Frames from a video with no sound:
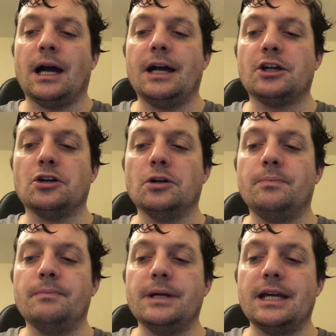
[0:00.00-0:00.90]
It
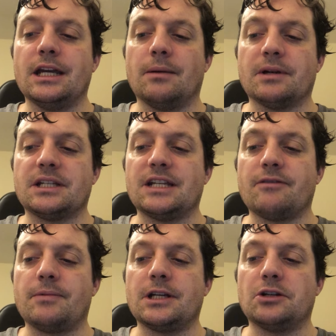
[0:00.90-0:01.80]
could be economic sense
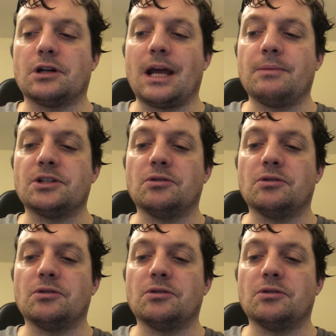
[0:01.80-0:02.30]
for potential claimants